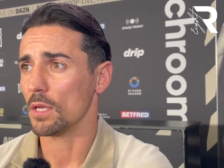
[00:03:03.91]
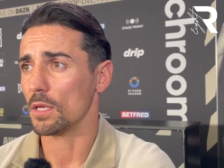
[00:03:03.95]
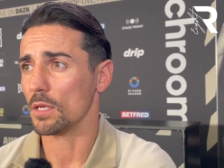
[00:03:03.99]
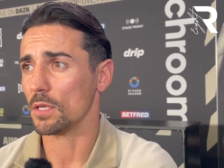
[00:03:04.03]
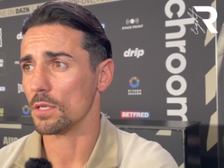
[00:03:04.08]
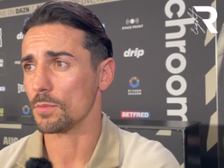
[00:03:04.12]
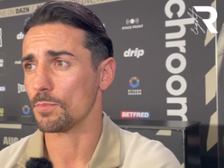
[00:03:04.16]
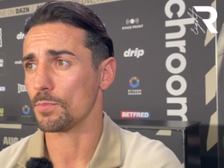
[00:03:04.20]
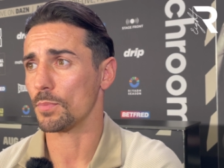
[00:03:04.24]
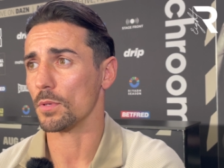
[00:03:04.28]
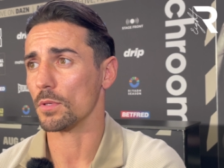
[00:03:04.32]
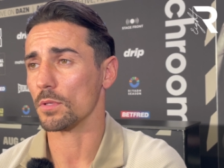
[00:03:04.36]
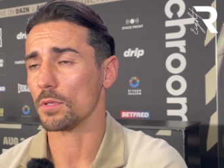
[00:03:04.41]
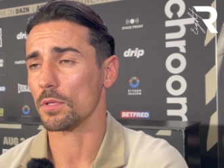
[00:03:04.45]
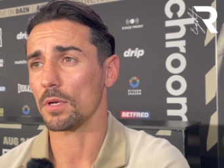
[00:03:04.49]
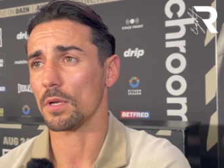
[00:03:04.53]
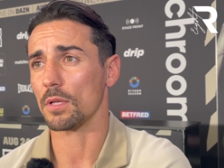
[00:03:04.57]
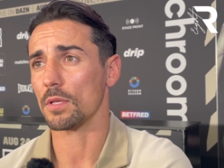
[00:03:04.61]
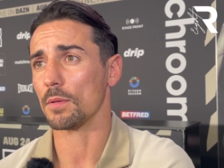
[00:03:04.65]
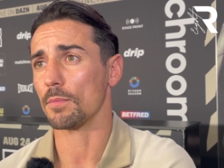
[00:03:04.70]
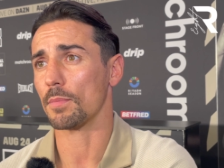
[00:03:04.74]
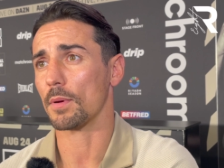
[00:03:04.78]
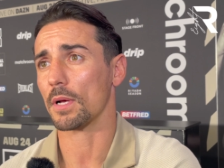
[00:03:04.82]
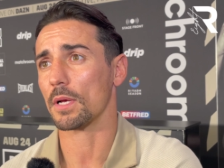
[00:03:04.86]
is building
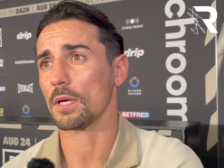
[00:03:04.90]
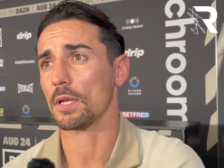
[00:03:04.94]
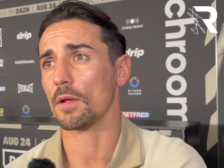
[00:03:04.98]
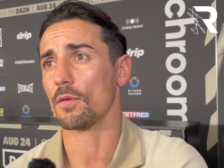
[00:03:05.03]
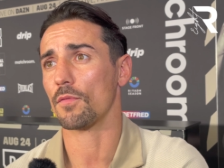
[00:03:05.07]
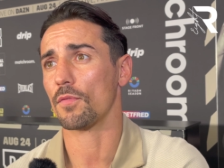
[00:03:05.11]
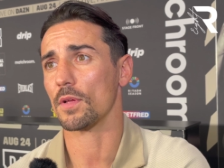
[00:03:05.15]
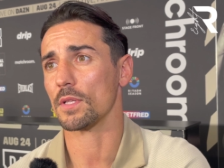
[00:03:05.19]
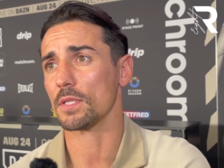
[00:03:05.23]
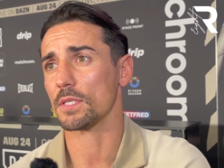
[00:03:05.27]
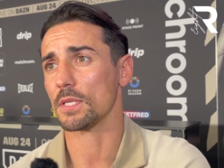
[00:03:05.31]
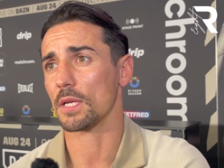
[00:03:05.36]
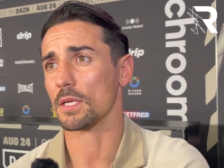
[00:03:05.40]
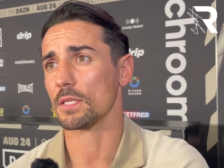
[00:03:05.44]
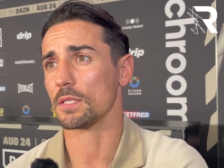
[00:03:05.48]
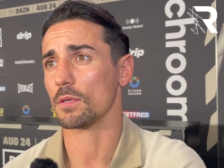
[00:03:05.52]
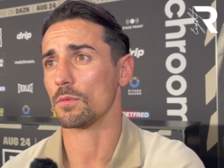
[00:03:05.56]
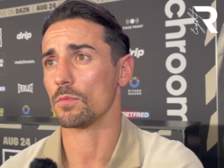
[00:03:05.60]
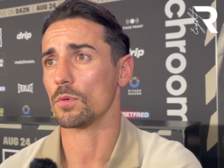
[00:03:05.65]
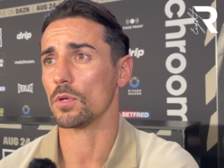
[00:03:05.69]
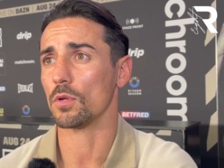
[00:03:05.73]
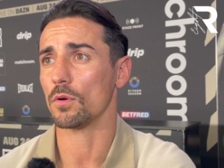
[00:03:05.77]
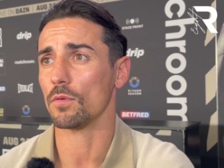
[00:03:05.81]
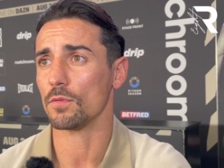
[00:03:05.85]
on the back of that
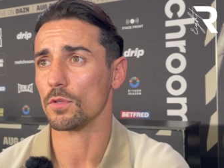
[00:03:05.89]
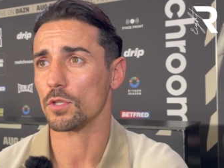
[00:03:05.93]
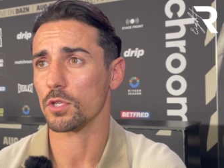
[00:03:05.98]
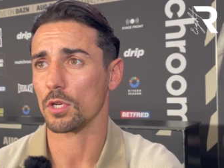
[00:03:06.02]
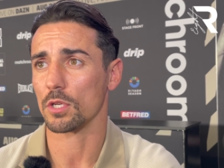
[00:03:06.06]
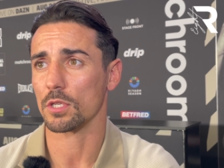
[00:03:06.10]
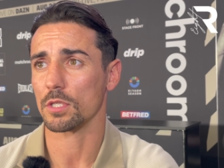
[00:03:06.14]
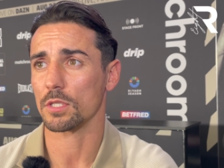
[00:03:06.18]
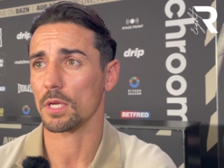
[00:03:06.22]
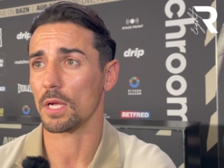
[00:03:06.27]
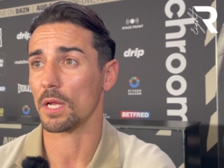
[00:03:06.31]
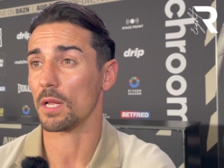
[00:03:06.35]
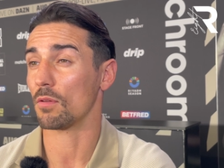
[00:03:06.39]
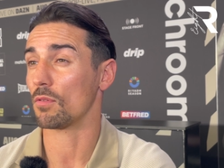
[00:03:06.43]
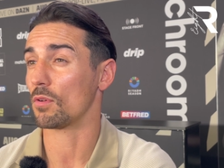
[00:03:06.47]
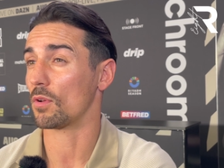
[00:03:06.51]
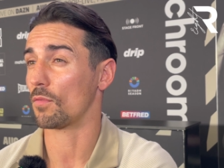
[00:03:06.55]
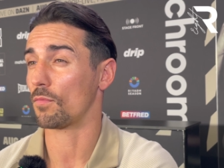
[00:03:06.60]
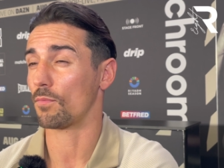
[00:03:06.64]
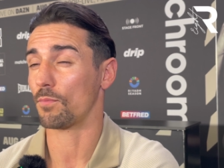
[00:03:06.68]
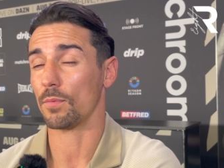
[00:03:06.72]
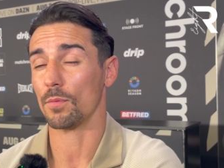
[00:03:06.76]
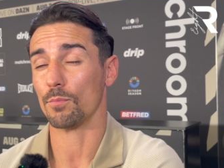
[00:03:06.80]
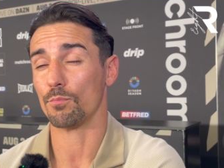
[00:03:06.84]
fantastic win over Josh Taylor and
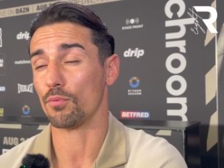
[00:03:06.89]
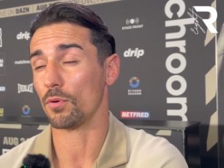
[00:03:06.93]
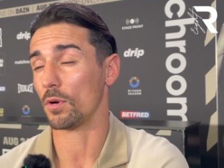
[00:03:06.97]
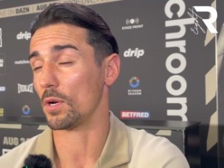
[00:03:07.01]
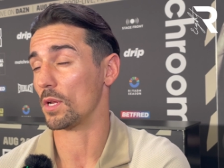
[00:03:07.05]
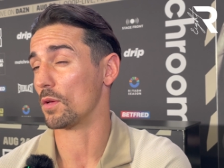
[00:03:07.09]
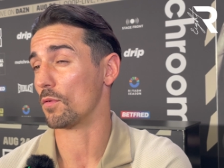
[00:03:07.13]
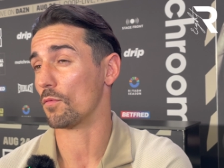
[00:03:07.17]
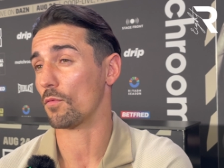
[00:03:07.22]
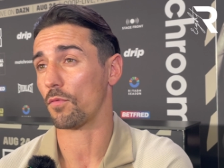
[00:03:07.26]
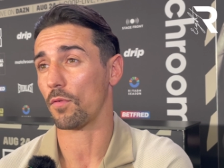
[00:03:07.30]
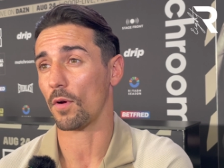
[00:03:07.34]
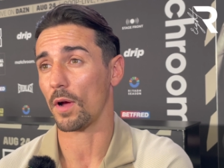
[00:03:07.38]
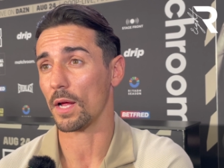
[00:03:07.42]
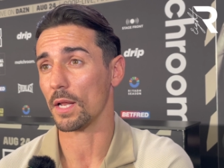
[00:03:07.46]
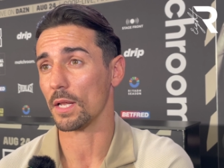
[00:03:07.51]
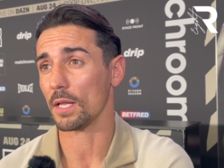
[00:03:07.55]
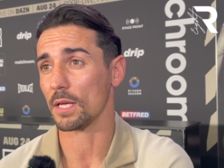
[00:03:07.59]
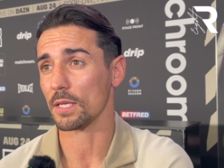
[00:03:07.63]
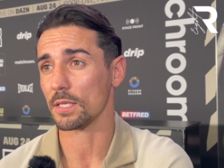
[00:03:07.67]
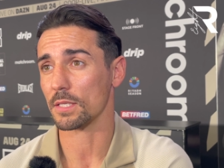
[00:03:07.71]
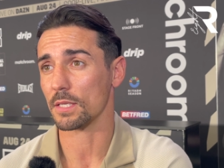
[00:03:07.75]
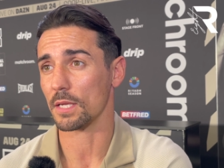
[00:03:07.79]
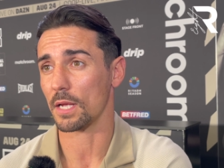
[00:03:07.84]
a brilliant fight
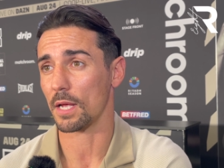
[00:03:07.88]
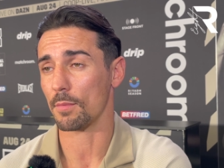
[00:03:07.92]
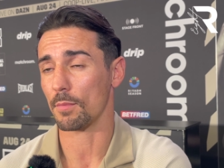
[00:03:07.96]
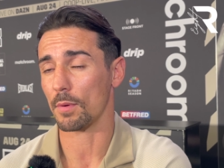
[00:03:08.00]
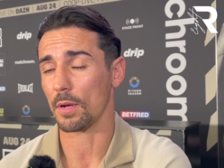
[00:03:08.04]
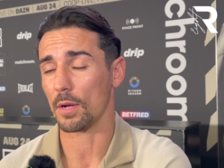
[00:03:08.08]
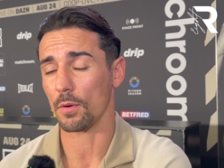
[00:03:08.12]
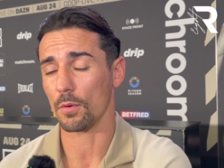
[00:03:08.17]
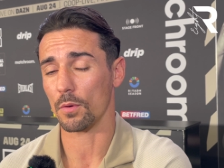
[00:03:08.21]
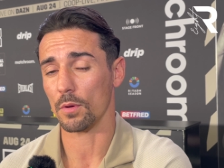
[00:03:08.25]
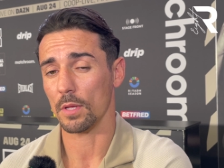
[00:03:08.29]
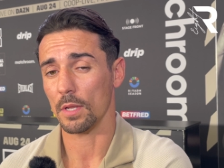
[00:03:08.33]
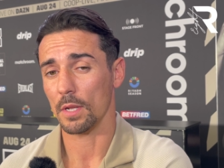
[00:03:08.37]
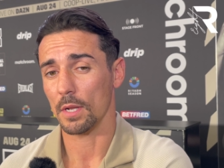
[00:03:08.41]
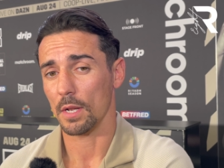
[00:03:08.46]
last time out.